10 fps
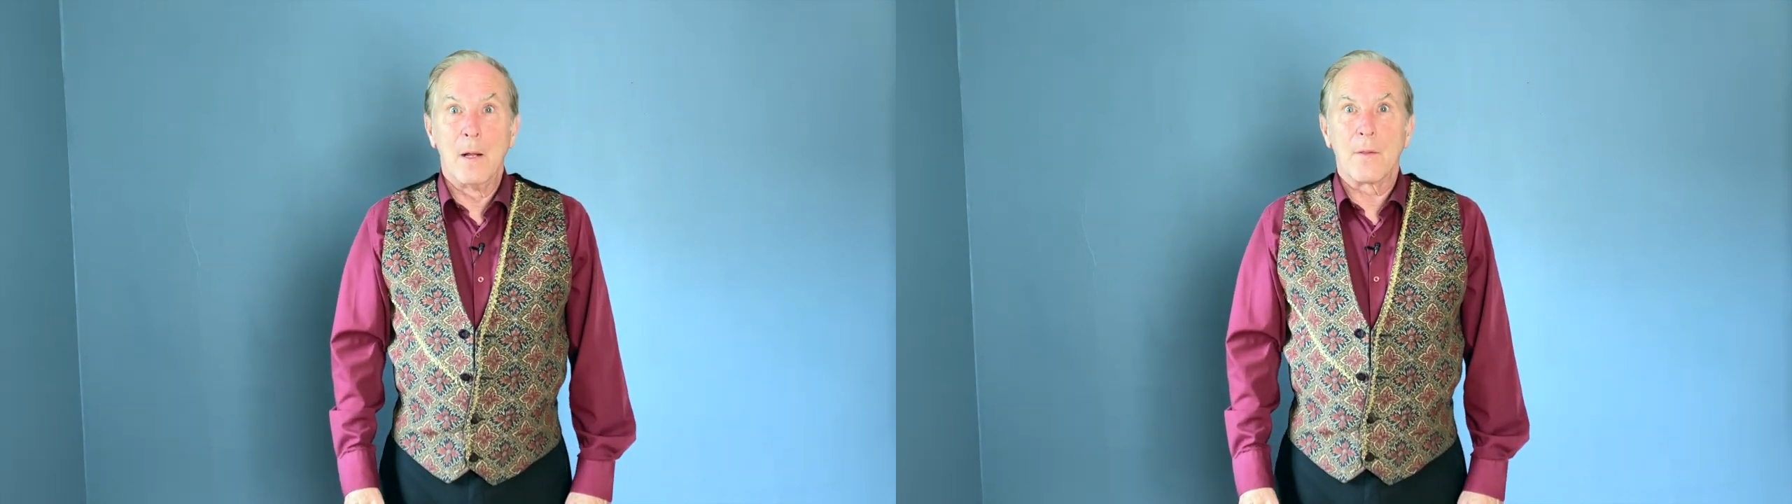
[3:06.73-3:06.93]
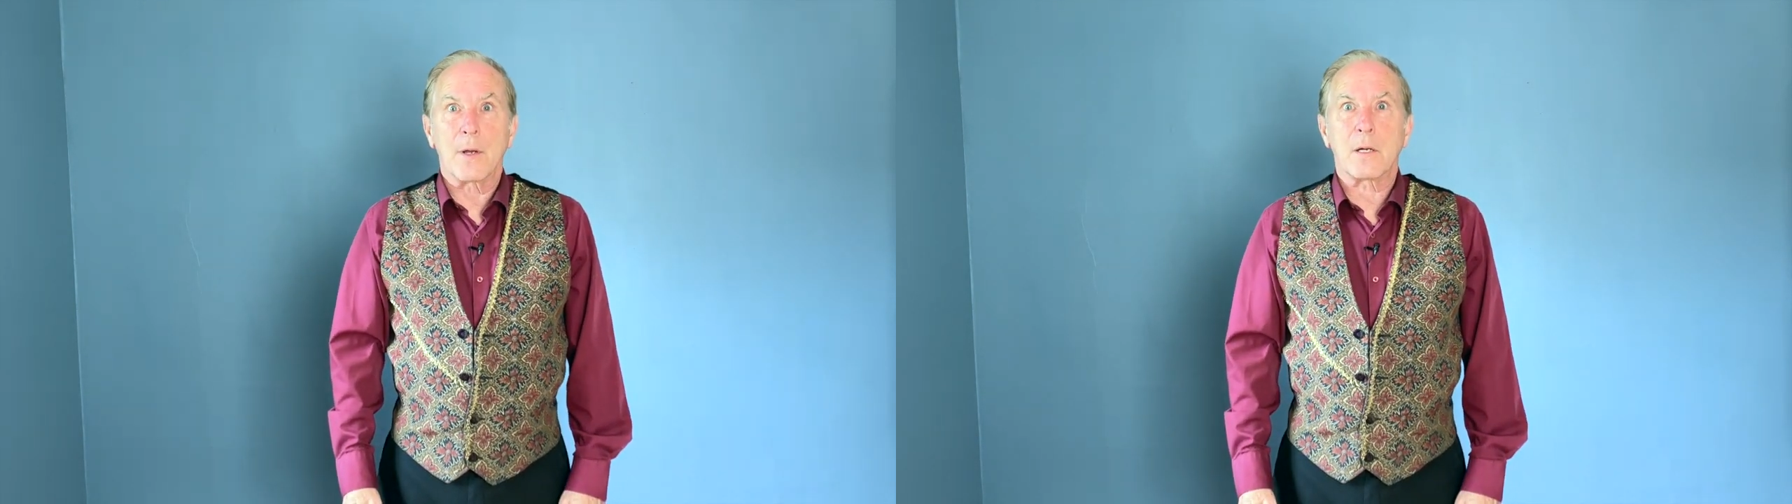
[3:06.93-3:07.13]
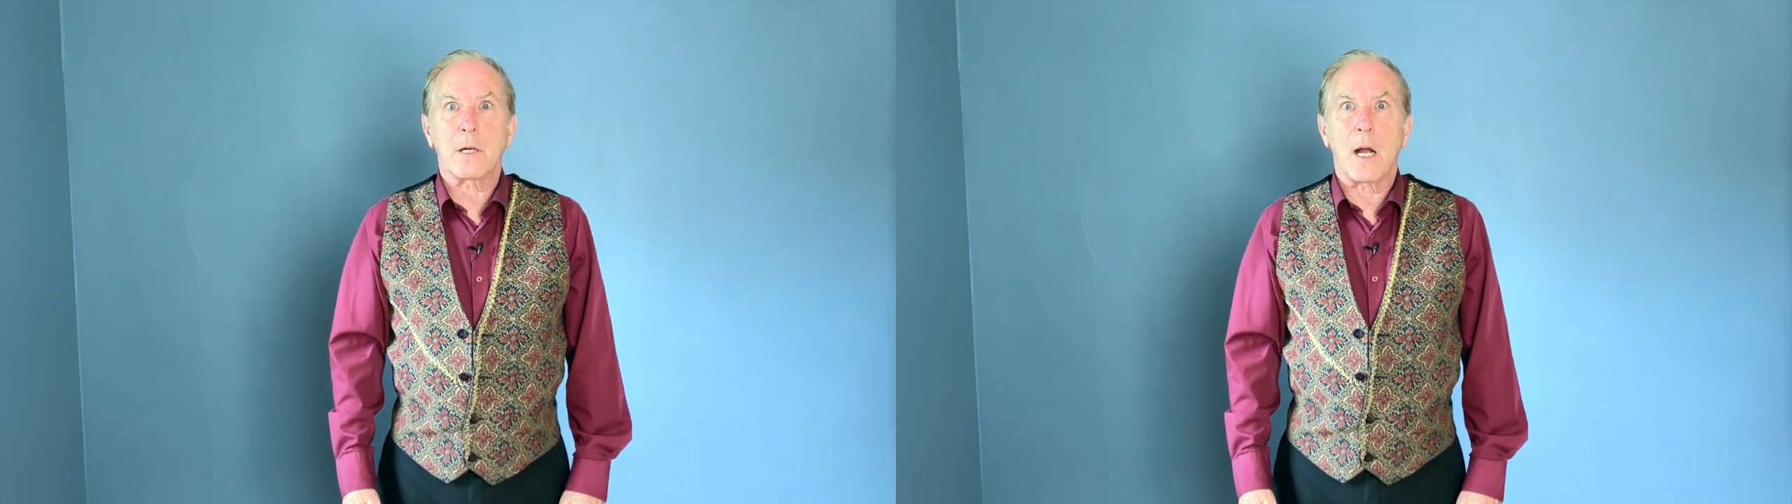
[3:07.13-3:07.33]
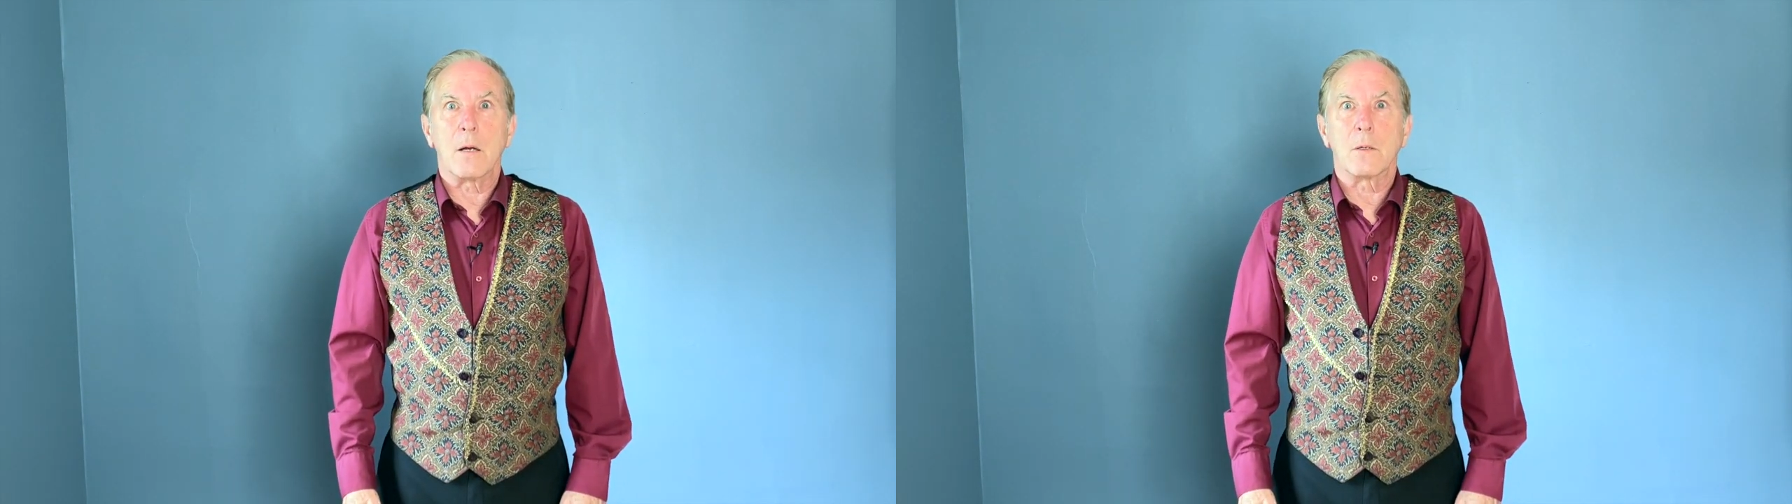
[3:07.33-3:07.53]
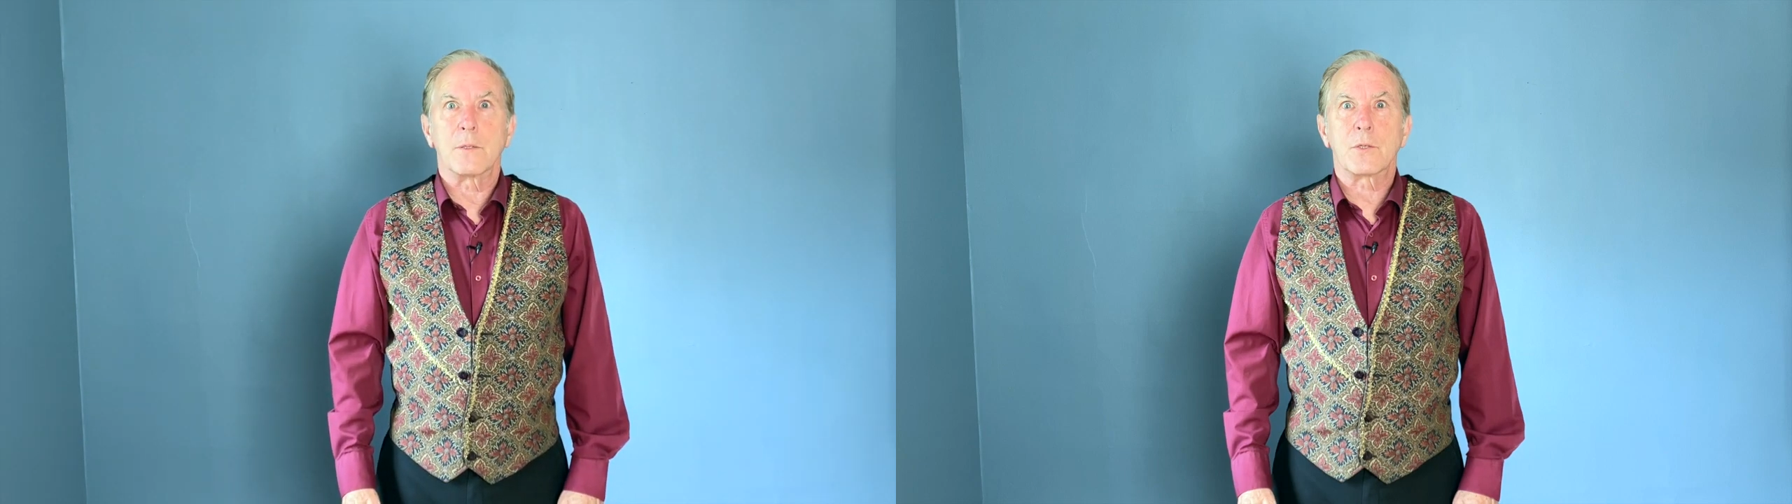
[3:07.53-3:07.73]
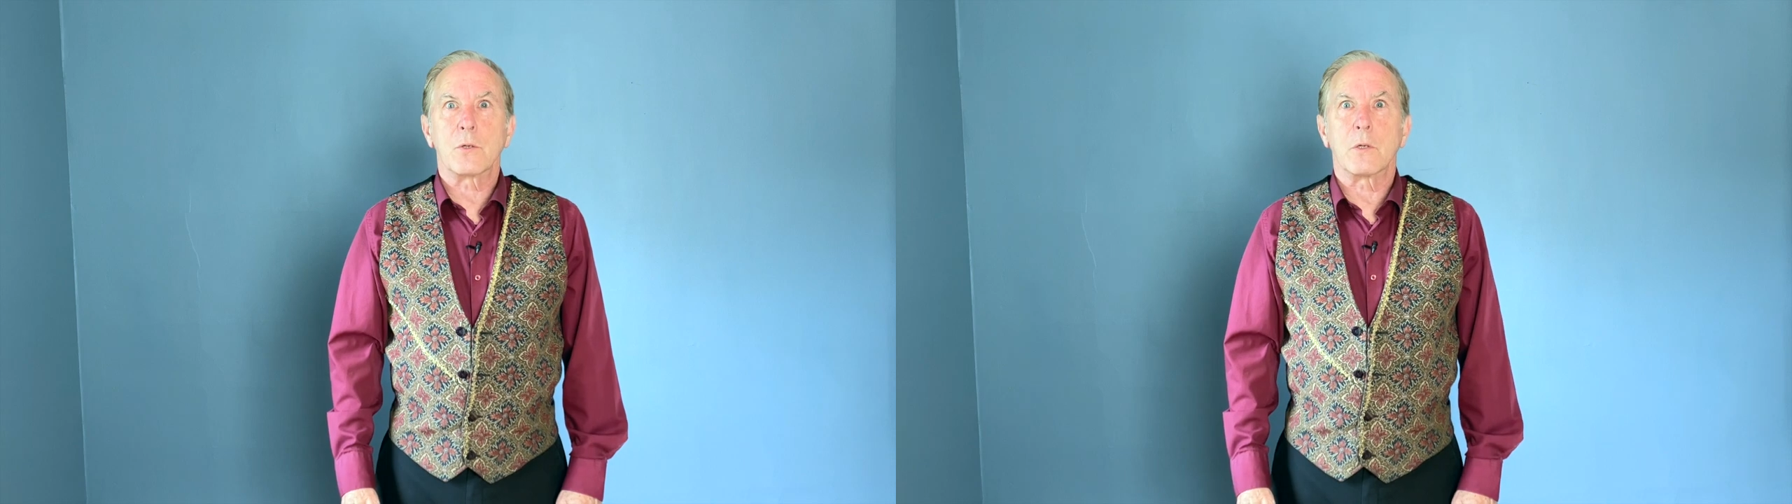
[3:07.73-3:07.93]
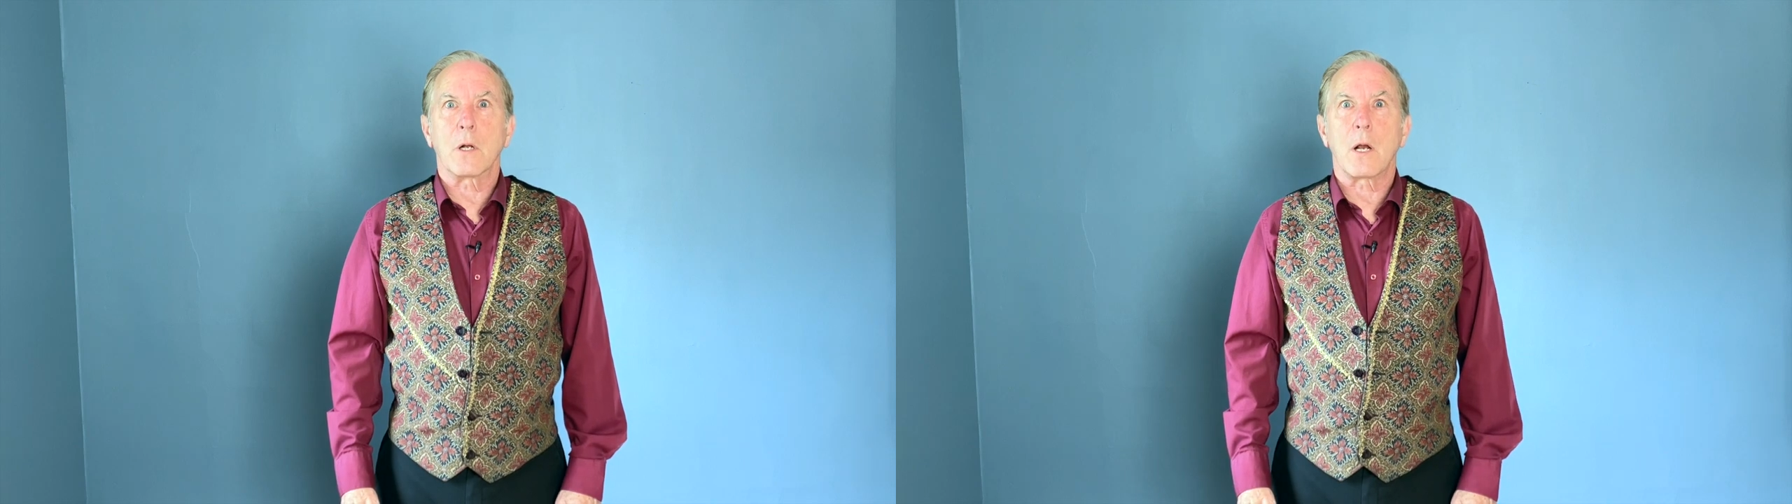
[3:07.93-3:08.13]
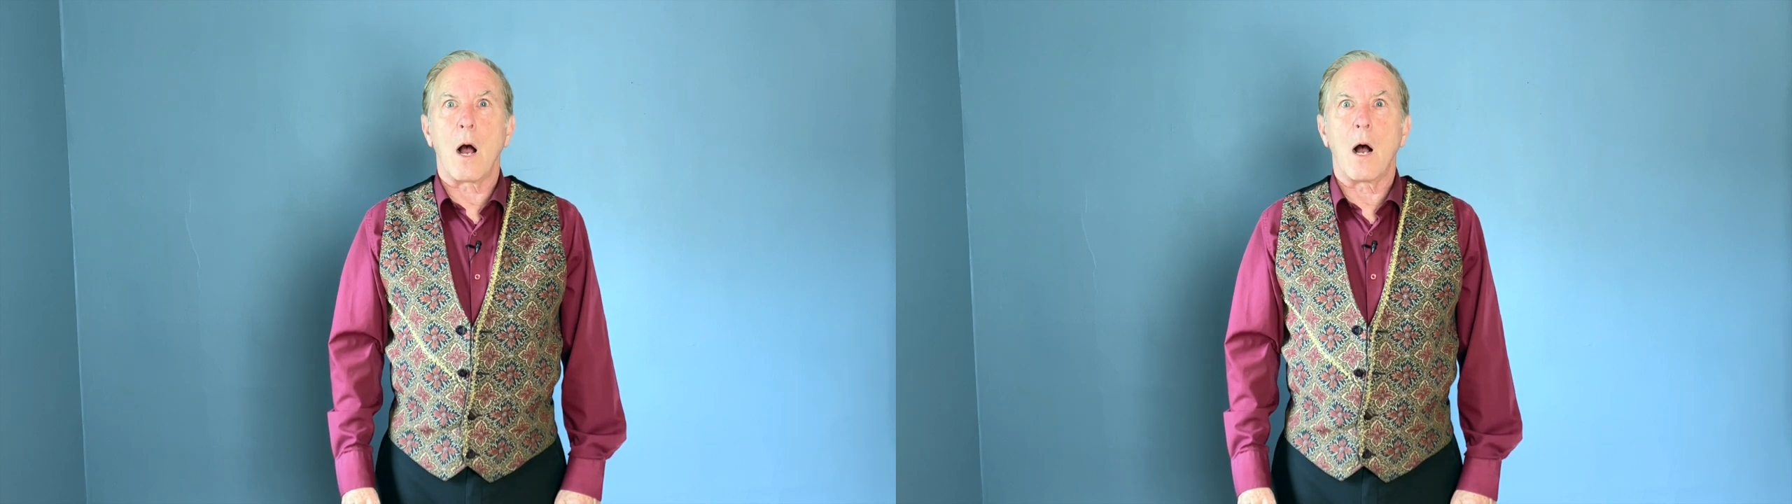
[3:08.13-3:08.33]
The crowd stood
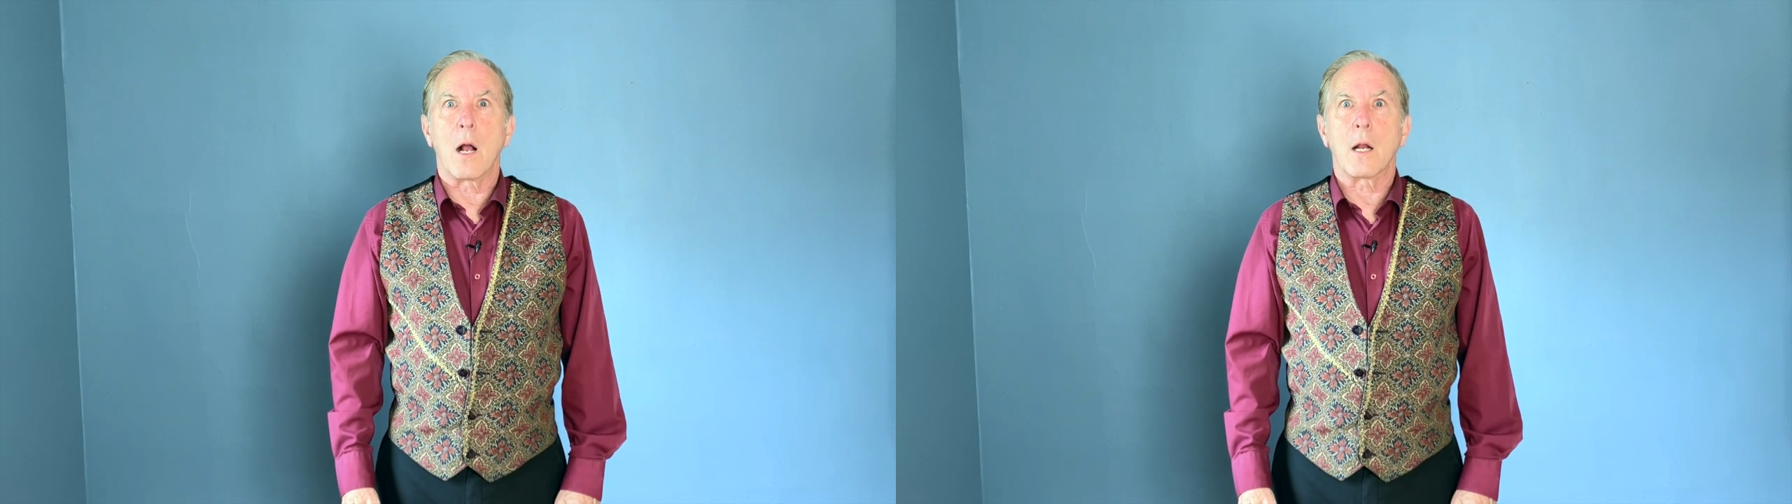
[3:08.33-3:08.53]
agog